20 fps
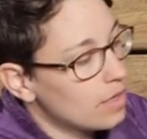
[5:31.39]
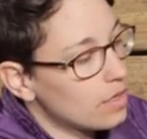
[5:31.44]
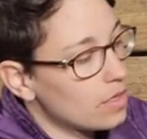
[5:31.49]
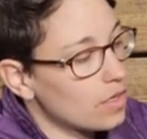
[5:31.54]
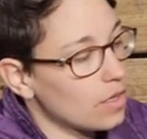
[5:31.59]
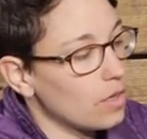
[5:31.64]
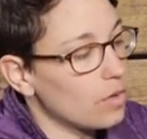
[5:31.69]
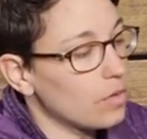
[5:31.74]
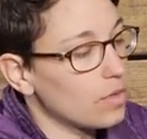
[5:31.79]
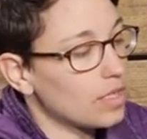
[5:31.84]

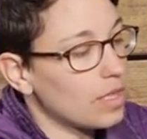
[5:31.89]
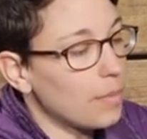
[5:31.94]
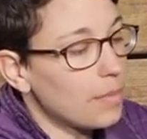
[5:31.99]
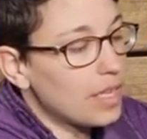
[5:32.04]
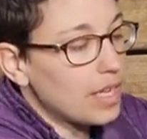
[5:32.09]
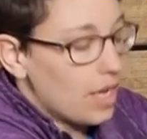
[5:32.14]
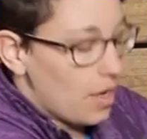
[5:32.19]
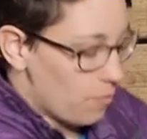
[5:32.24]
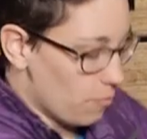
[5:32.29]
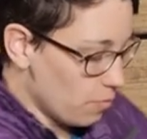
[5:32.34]
So
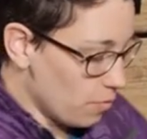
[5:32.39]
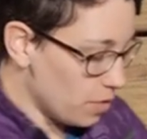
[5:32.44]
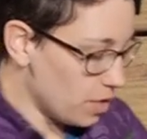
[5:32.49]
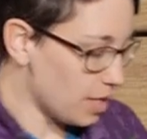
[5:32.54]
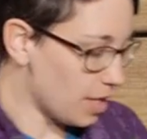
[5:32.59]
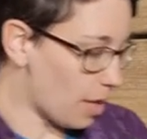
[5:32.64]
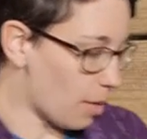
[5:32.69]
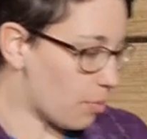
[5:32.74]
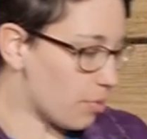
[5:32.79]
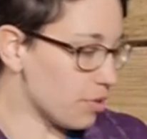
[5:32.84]
something I
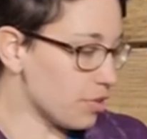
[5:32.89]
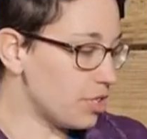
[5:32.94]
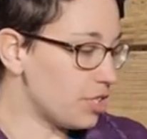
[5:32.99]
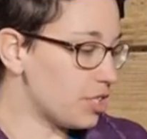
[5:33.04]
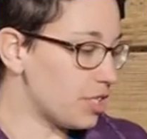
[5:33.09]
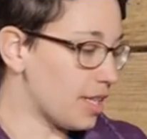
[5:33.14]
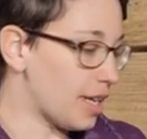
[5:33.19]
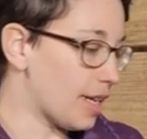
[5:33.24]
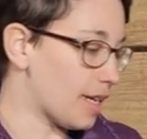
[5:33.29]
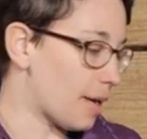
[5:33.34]
really
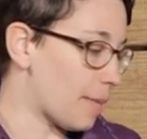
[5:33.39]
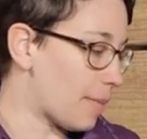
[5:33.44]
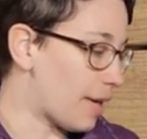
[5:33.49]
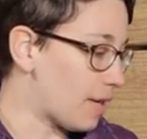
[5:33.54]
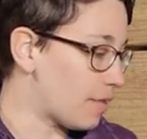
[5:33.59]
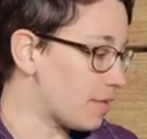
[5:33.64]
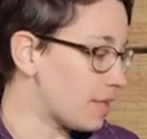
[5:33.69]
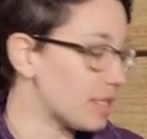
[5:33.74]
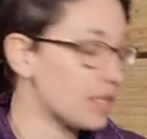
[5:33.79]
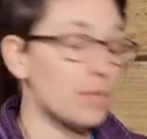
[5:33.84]
appreciate
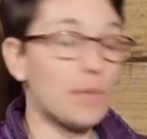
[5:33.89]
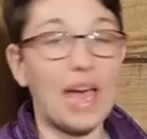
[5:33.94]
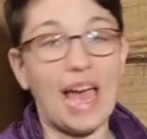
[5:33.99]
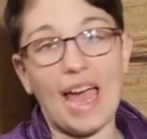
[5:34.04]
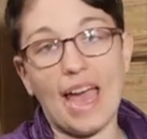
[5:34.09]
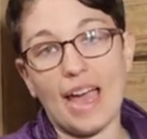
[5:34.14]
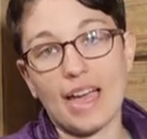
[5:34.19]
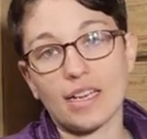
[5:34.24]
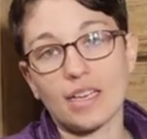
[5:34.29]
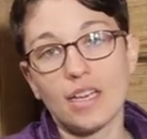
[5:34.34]
about this
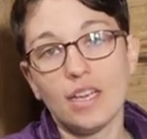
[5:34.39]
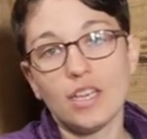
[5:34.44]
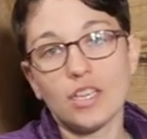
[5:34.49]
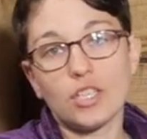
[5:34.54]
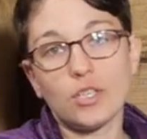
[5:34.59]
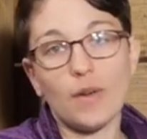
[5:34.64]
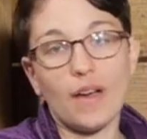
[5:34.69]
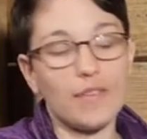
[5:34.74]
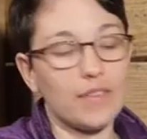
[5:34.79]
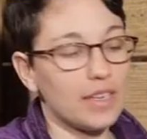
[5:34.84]
pack,
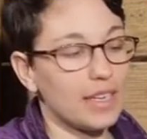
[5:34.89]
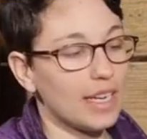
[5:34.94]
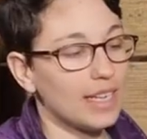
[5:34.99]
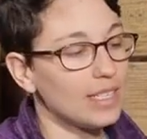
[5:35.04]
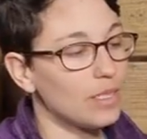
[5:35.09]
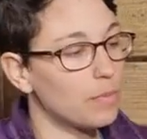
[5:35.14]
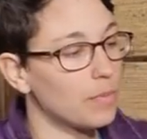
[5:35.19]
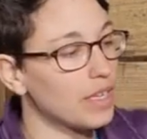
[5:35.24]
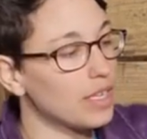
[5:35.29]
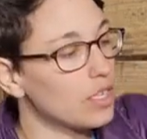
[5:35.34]
you have a
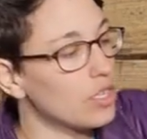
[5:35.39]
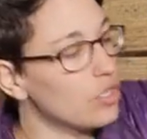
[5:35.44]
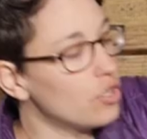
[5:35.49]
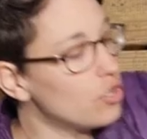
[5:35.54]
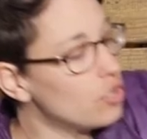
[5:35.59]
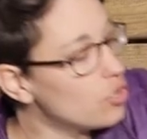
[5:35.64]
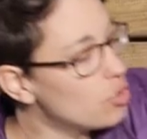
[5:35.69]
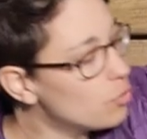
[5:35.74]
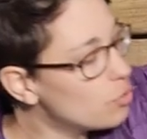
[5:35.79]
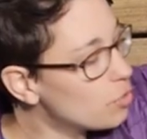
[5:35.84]
nice big
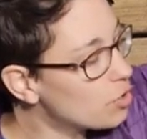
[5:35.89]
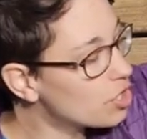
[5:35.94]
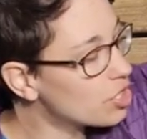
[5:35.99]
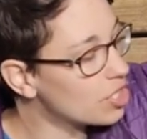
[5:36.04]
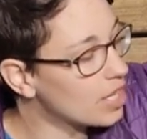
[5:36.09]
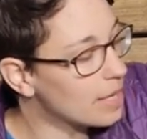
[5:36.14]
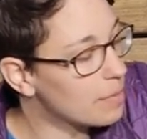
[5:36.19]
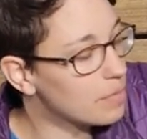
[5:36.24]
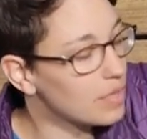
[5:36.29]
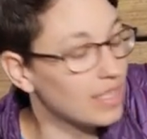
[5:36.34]

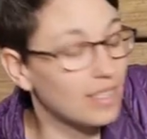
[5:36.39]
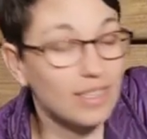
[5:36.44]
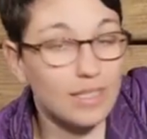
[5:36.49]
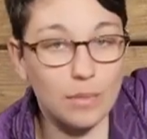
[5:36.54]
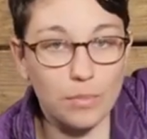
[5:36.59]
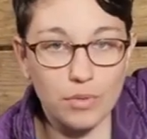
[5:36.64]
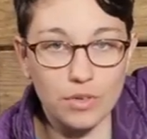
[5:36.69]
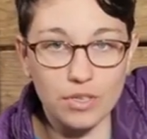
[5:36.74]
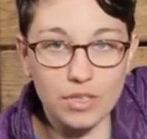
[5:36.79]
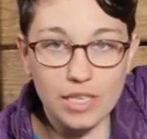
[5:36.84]
U-shaped
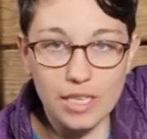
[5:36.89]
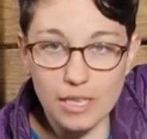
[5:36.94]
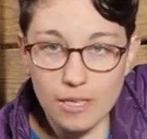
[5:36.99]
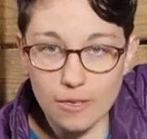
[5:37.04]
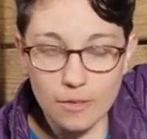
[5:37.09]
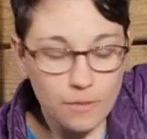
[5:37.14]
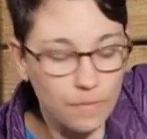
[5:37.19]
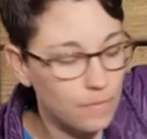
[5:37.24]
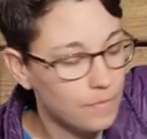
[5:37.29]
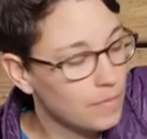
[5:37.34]
zipper
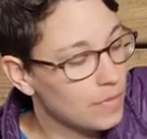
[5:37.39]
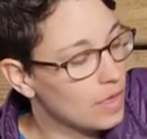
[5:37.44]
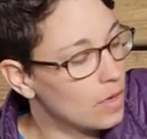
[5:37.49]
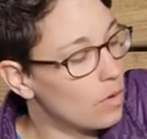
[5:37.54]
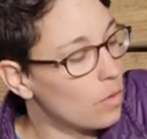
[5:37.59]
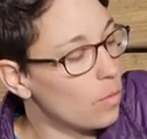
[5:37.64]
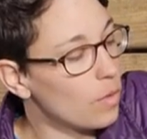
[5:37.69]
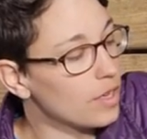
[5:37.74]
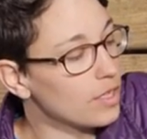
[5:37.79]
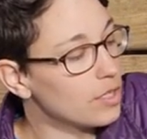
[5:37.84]
here
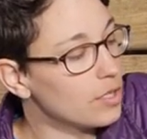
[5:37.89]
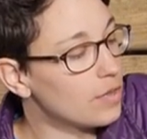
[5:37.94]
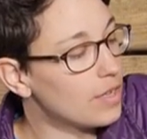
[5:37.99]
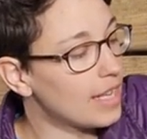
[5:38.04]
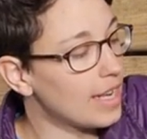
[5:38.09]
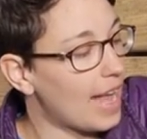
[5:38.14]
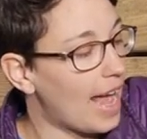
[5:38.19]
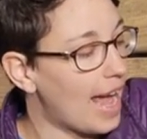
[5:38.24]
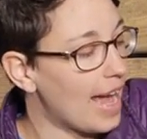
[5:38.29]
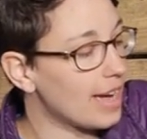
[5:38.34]
where you
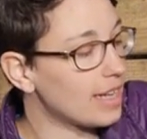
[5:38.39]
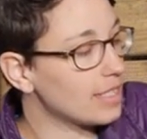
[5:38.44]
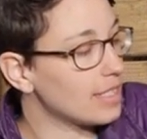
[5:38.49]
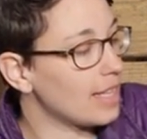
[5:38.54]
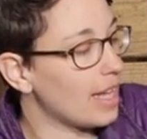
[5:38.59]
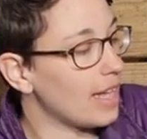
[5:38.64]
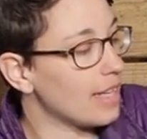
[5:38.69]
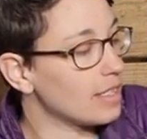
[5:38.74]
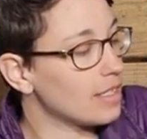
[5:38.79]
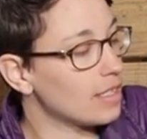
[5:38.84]
can
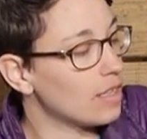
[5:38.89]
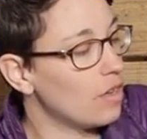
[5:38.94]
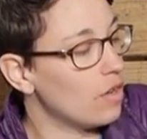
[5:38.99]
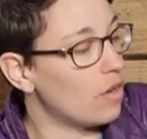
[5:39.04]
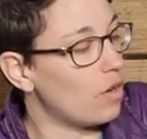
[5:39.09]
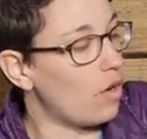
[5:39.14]
access